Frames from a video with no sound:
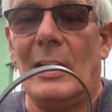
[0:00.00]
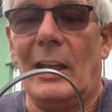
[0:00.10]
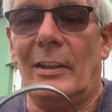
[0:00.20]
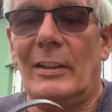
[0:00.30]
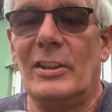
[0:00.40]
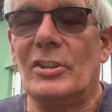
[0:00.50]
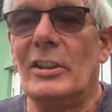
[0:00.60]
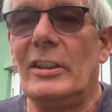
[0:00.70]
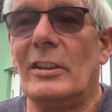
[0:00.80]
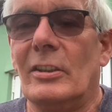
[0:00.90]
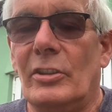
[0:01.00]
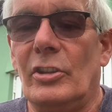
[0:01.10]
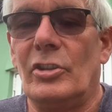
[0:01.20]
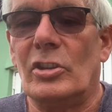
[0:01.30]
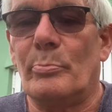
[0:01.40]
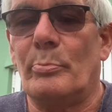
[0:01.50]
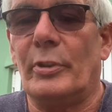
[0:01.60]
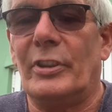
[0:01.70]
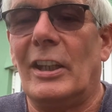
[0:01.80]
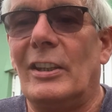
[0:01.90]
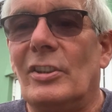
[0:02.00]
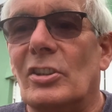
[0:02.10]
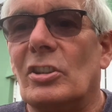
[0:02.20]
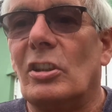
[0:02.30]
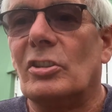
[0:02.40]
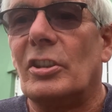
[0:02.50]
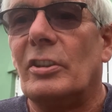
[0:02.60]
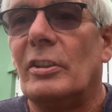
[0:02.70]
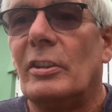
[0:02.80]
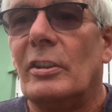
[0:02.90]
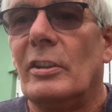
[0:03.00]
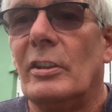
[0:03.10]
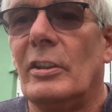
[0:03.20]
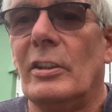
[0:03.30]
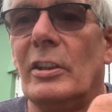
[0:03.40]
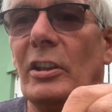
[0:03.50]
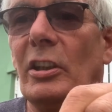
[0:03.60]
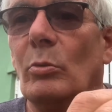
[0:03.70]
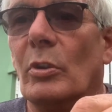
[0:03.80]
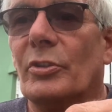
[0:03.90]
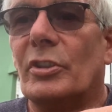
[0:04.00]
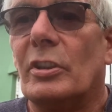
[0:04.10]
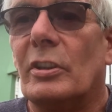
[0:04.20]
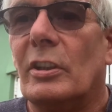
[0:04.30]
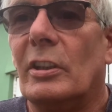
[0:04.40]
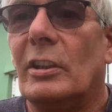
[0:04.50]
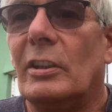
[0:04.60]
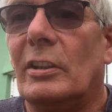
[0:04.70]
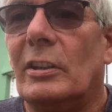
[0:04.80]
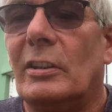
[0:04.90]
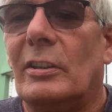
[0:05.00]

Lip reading: literally you just put that in the slot you want the